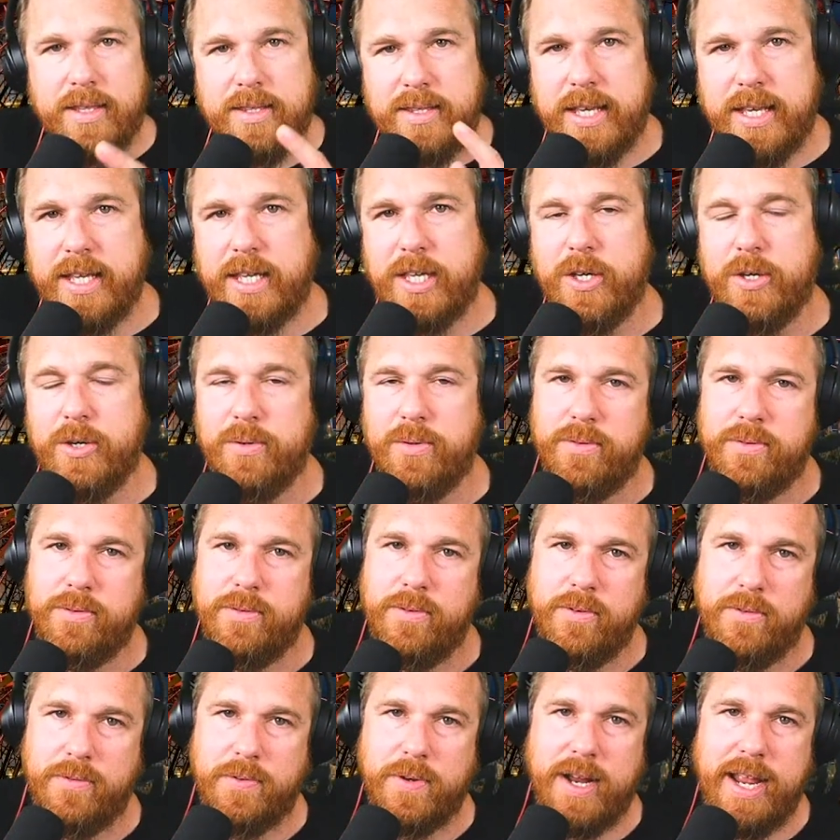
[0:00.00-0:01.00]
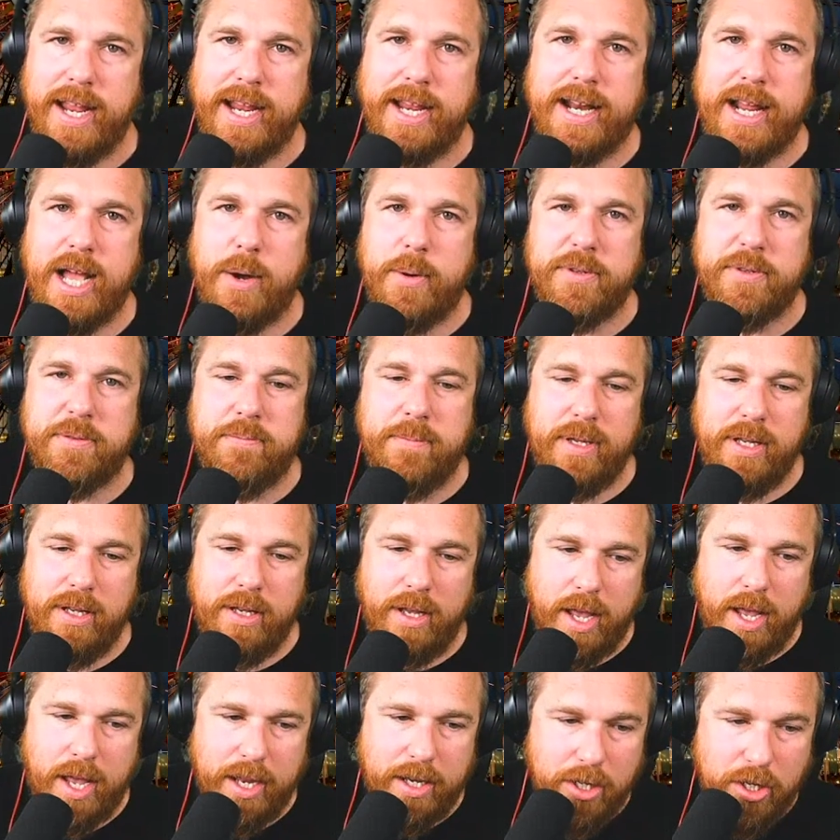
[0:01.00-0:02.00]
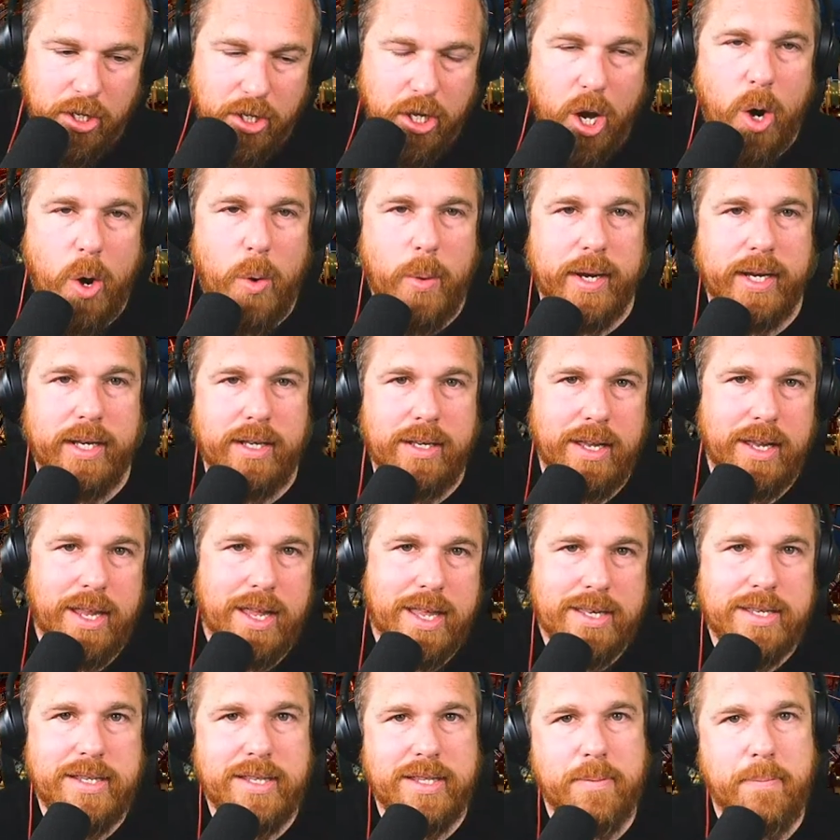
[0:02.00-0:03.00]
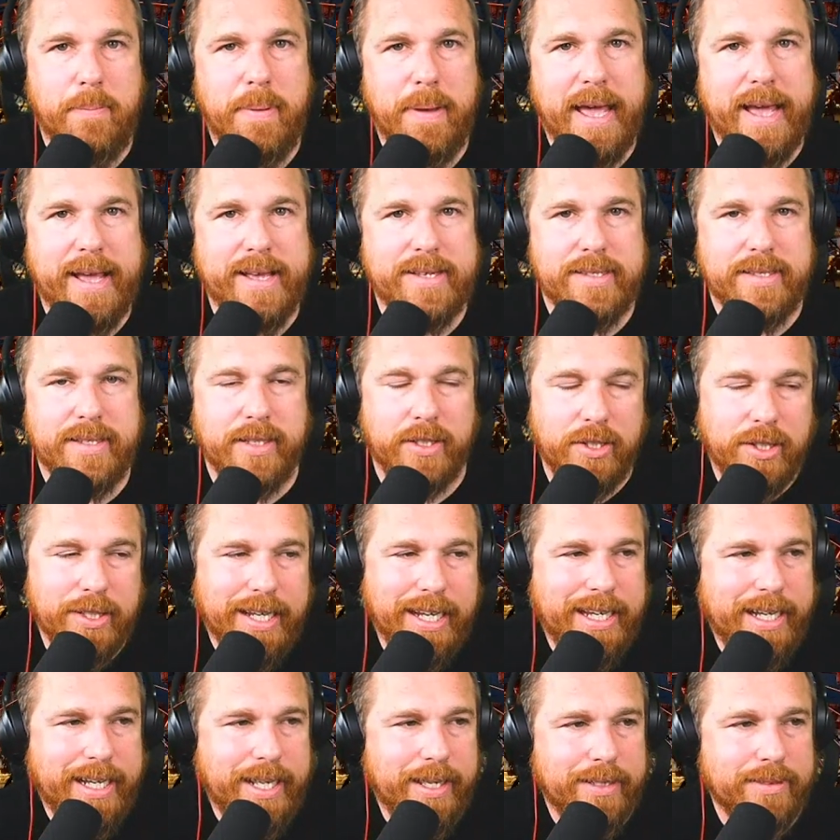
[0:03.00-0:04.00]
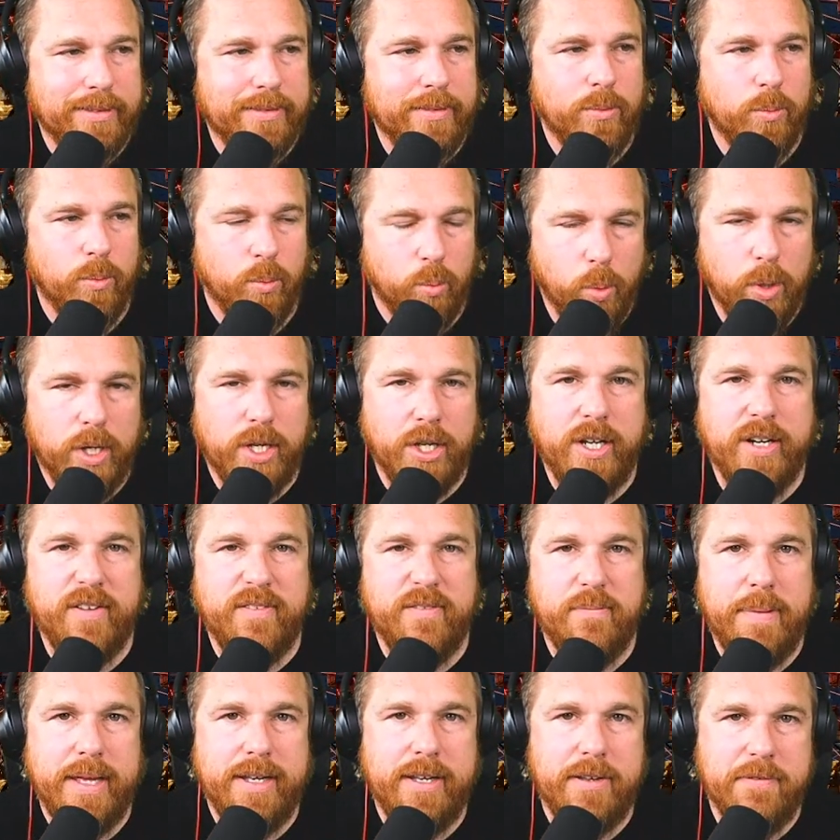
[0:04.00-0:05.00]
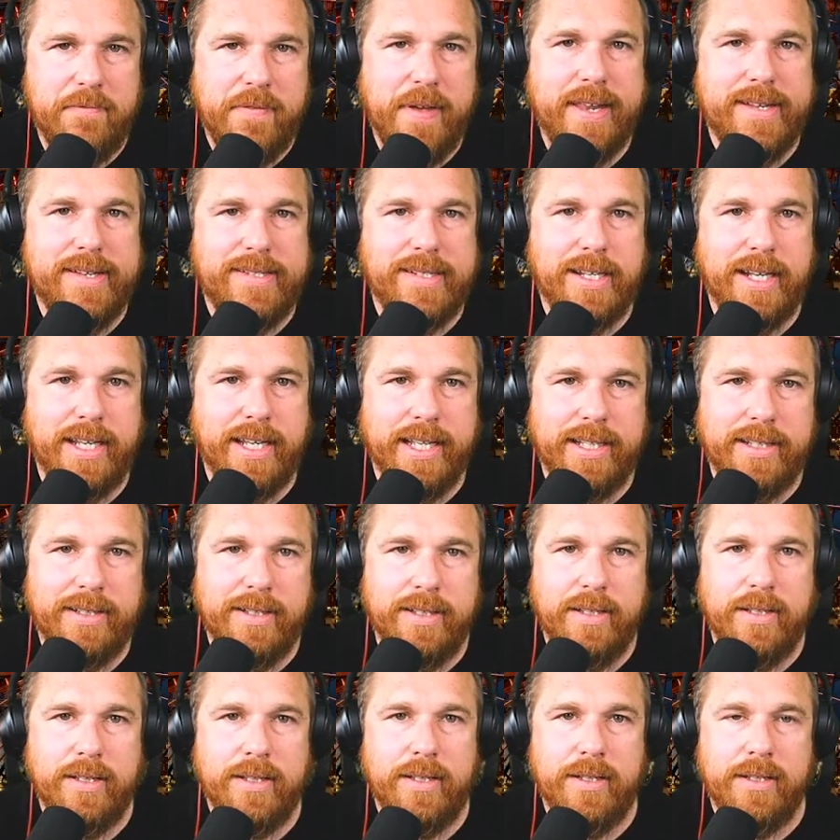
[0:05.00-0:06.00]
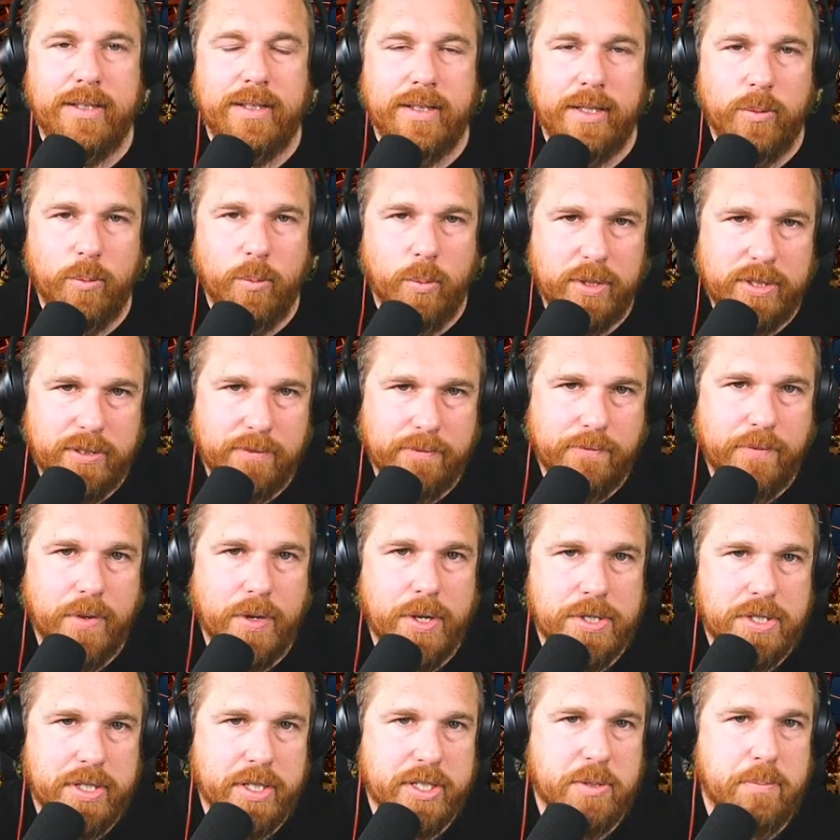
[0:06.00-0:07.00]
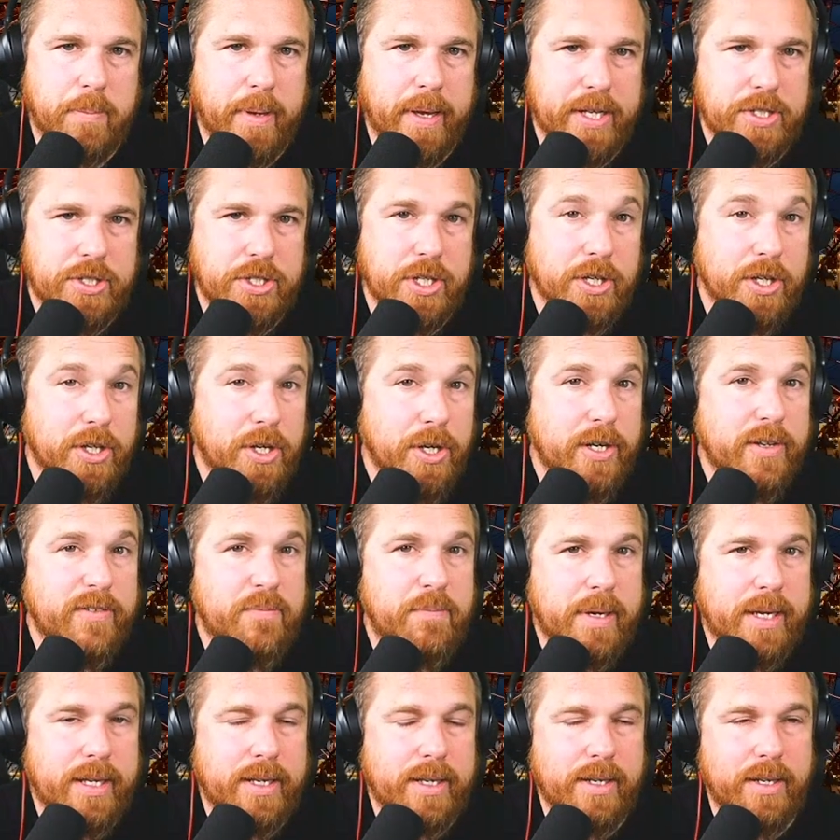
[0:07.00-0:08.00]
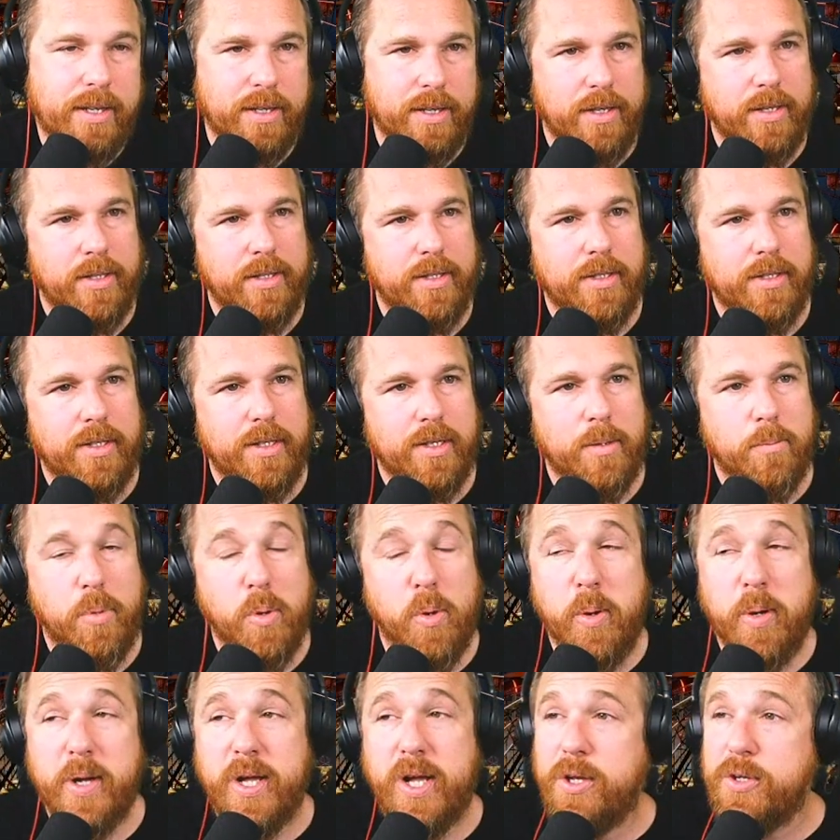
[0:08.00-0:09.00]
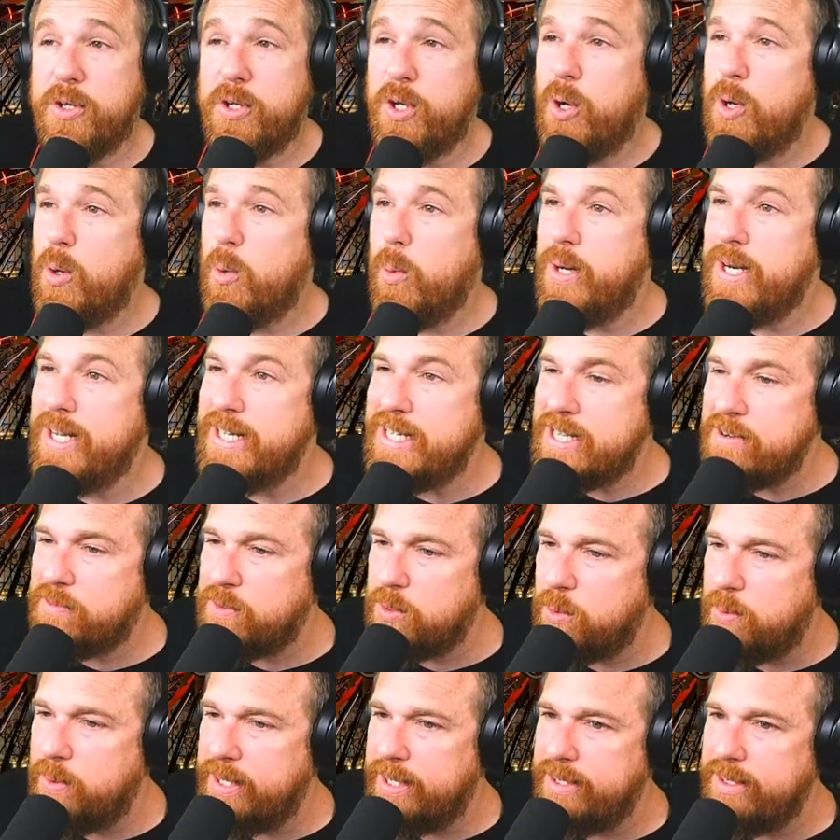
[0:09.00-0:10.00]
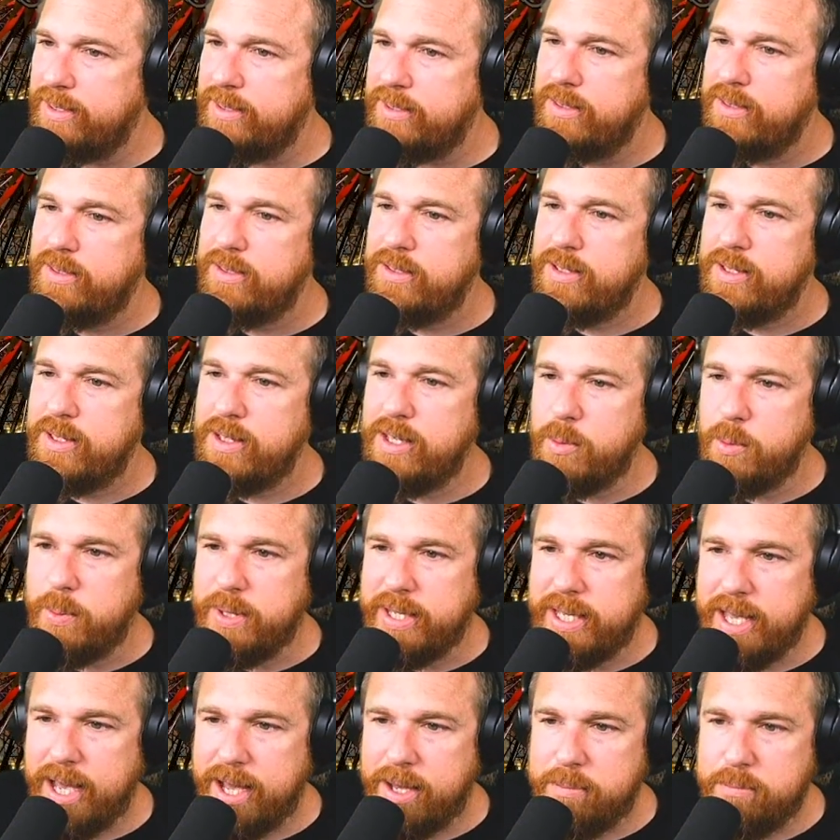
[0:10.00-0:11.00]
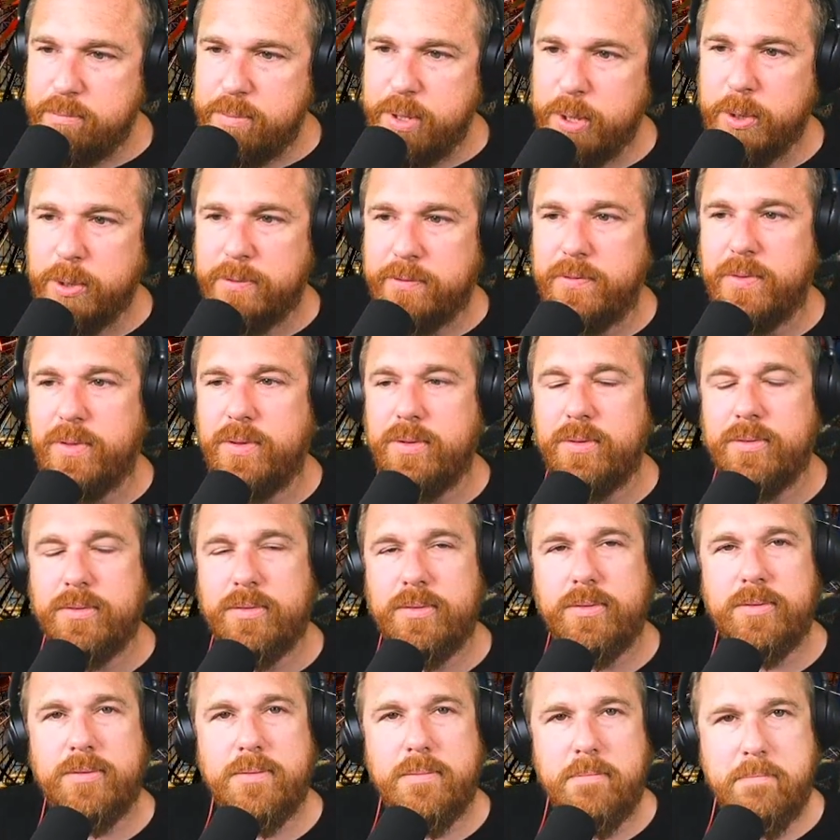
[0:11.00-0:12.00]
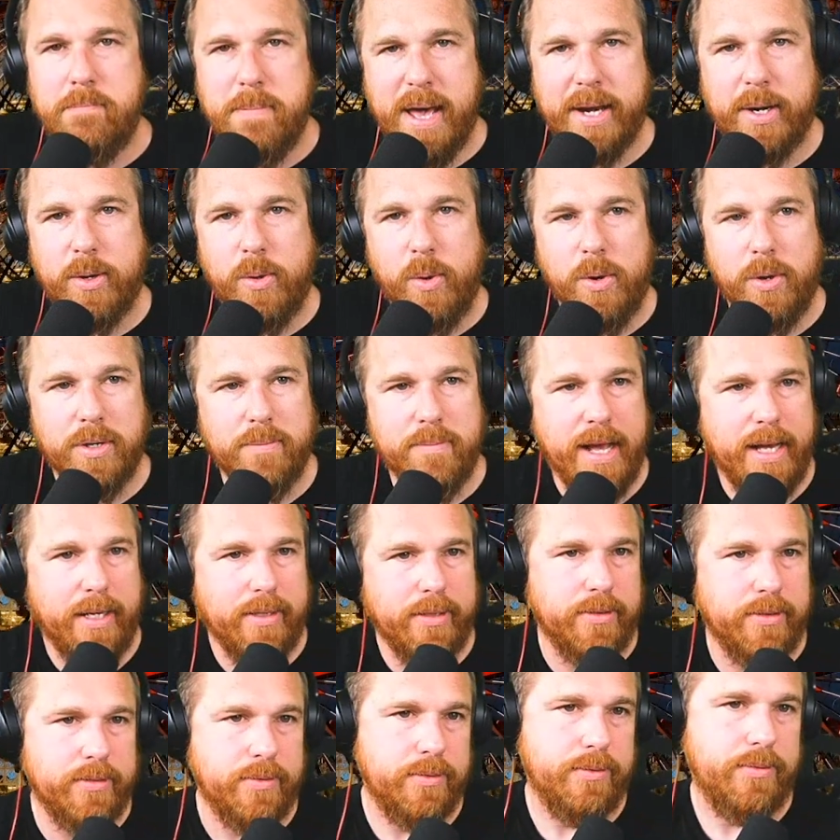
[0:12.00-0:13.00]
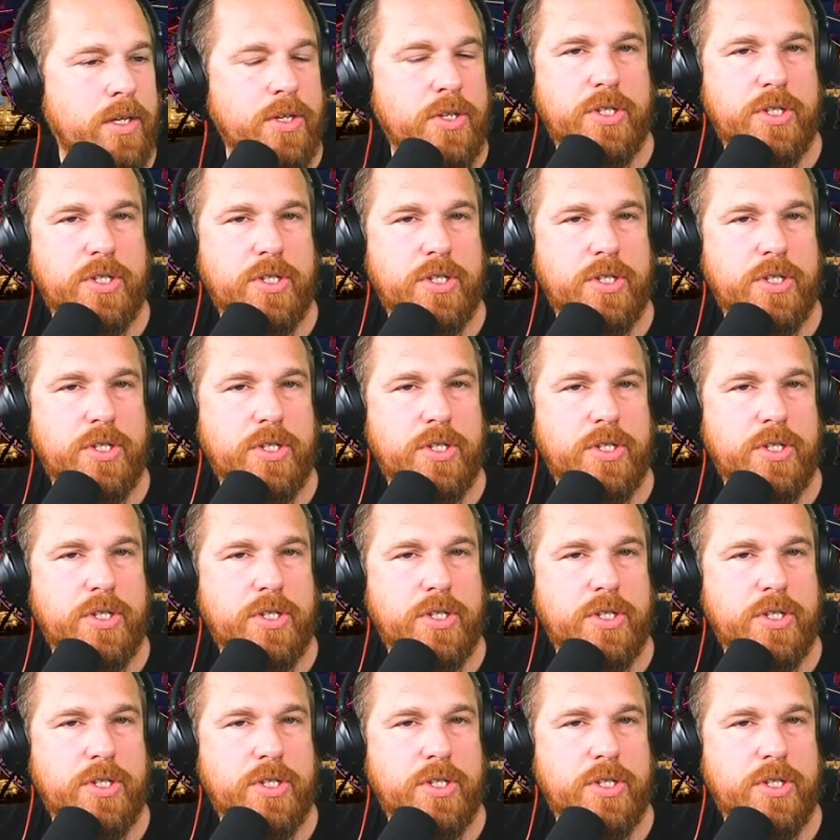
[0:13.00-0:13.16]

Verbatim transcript: Thank you for hanging out with me and going into the past and looking at what could have been to Fantasyland and what the first expansion could have been, but we all know it went a different way and we got beautiful Matterhorn Mountain.